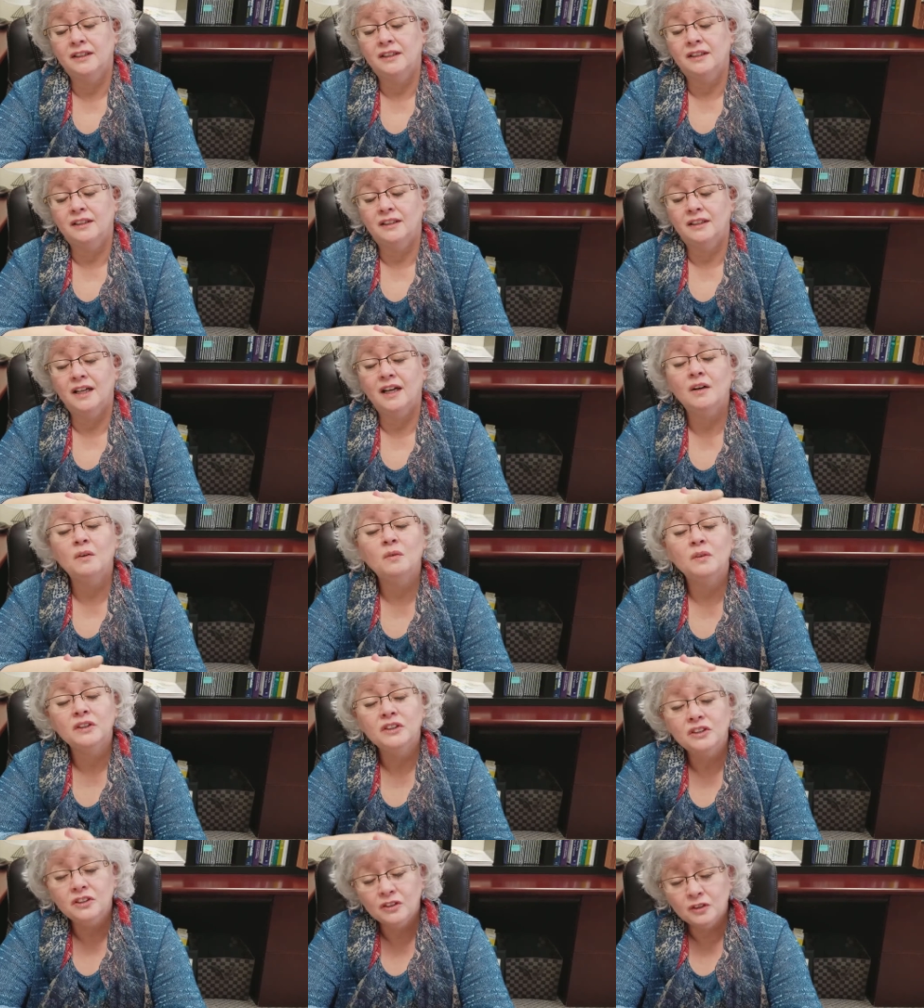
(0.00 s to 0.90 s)
How will
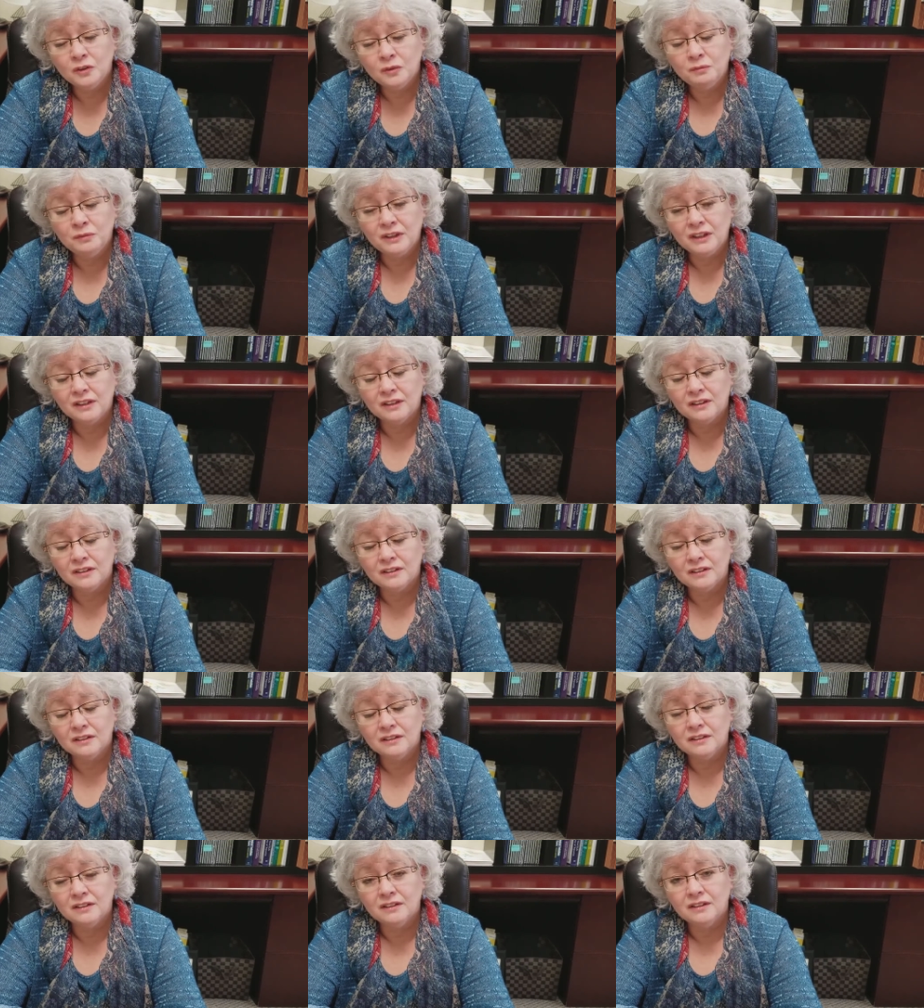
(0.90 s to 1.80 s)
you be
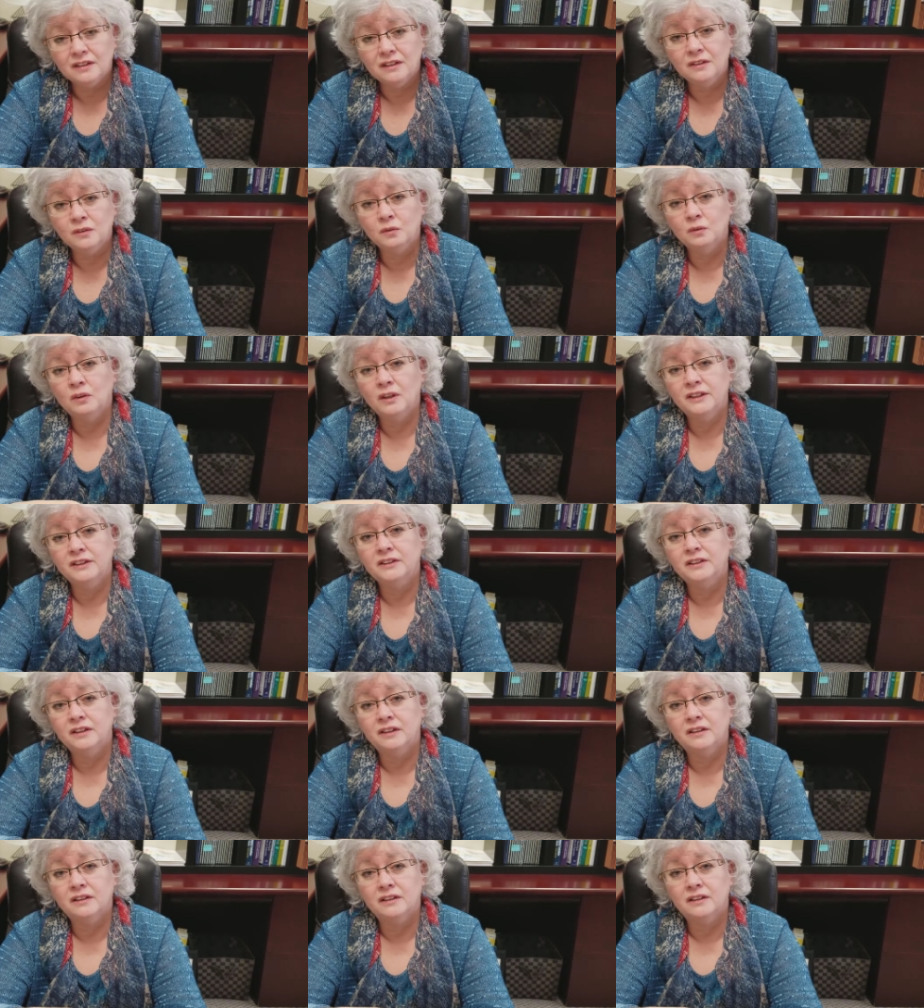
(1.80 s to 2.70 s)
in one
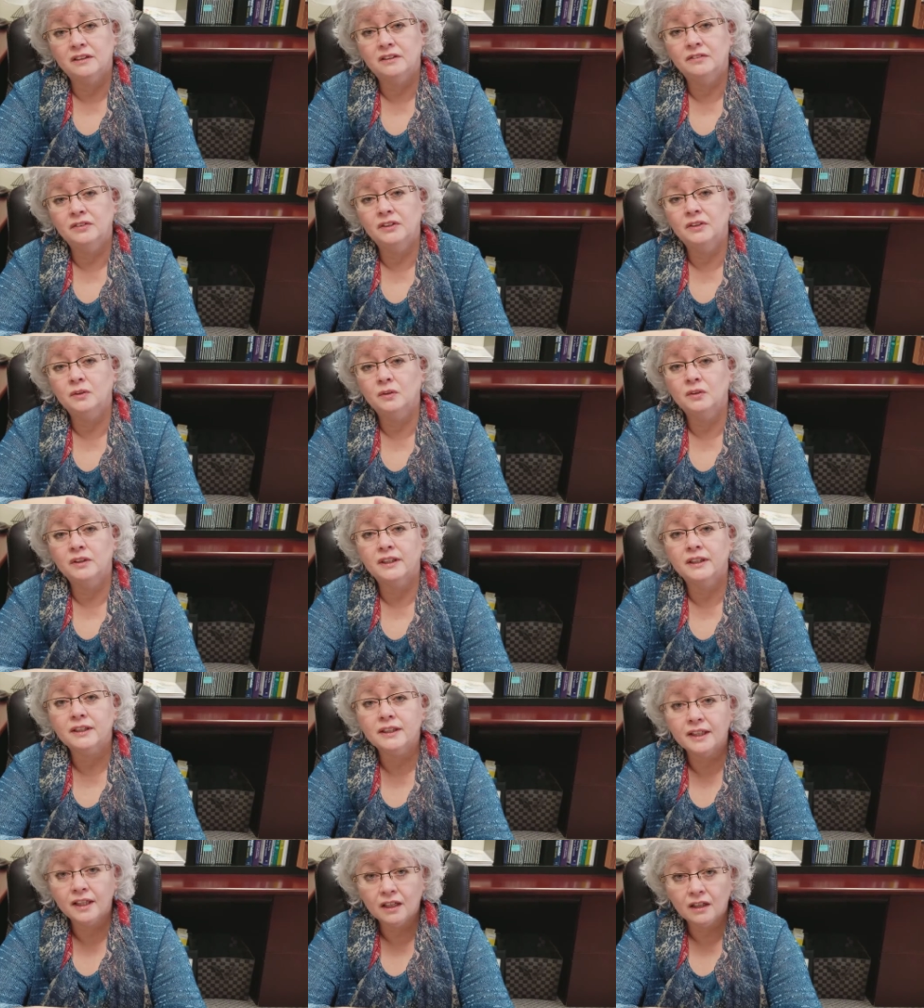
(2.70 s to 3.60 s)
year if you don't get the
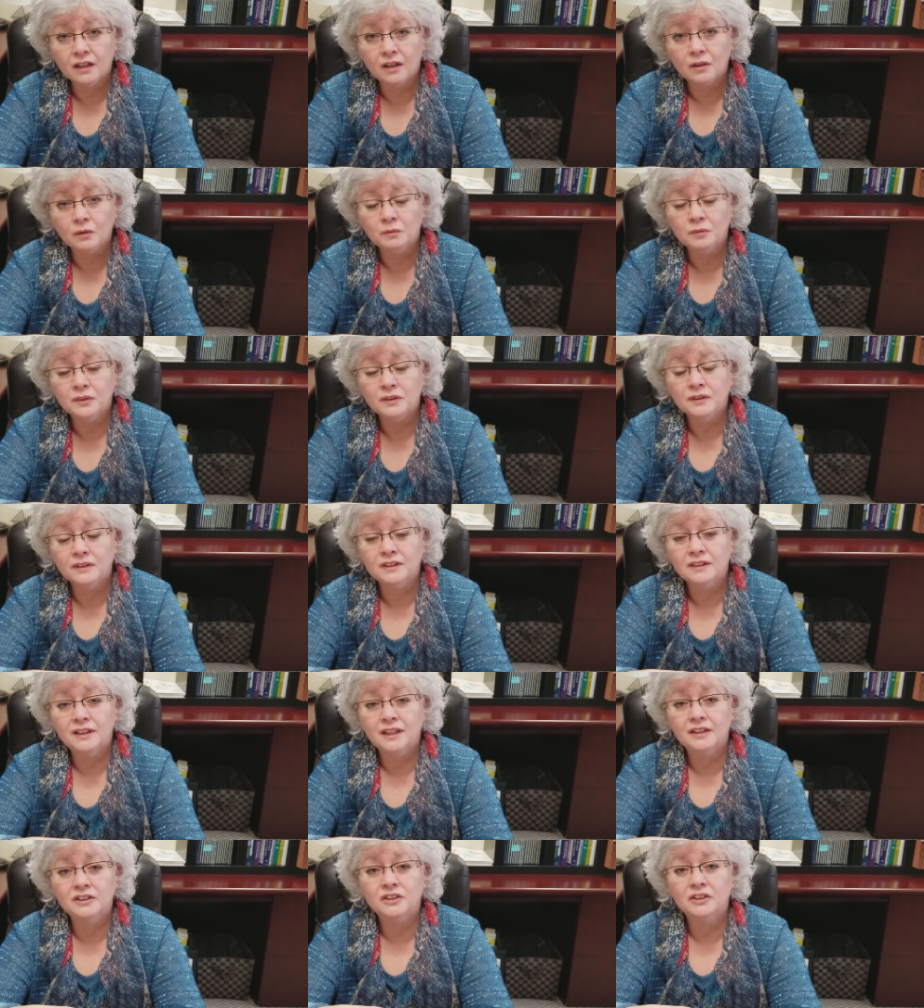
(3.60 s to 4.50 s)
help
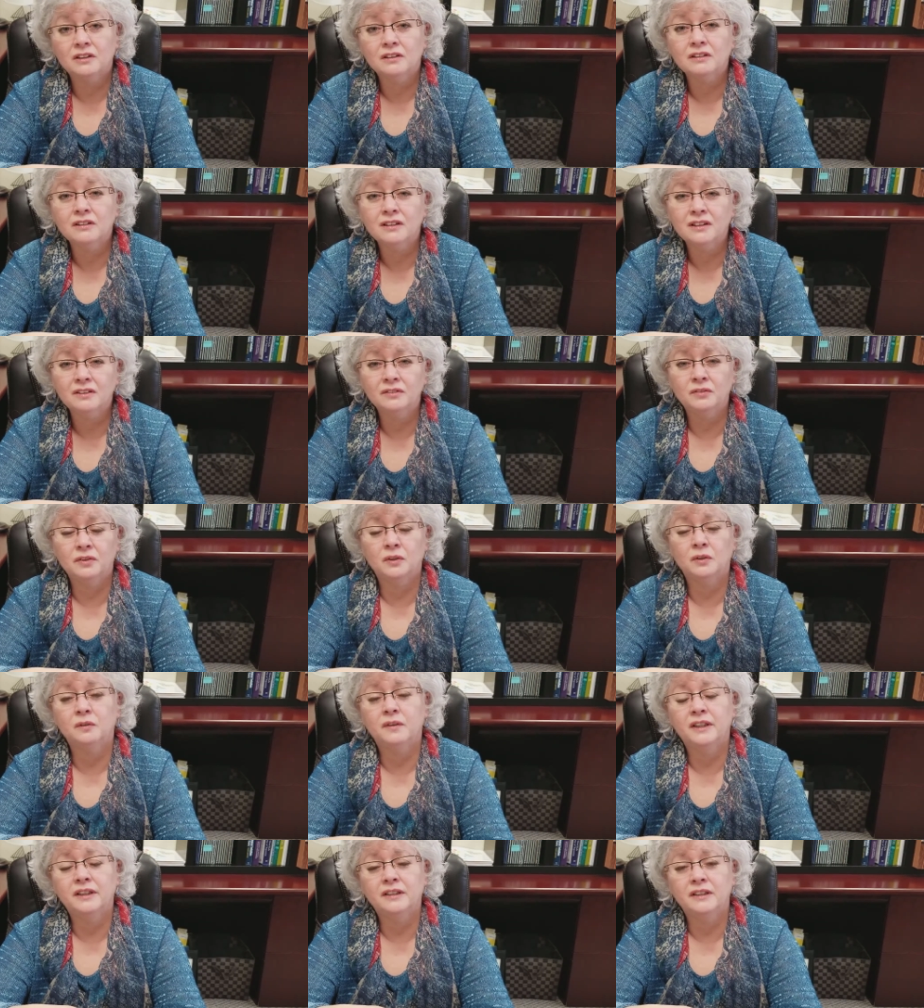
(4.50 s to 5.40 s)
that you're looking for
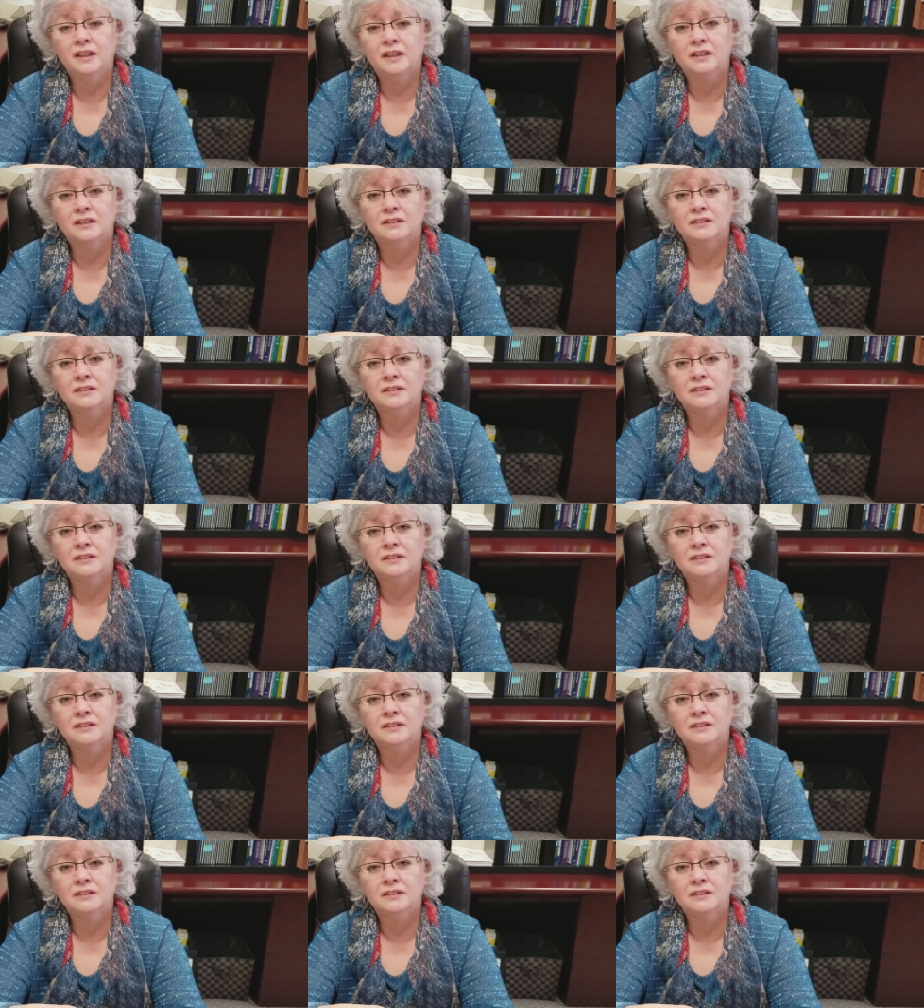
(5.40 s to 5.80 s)
right now?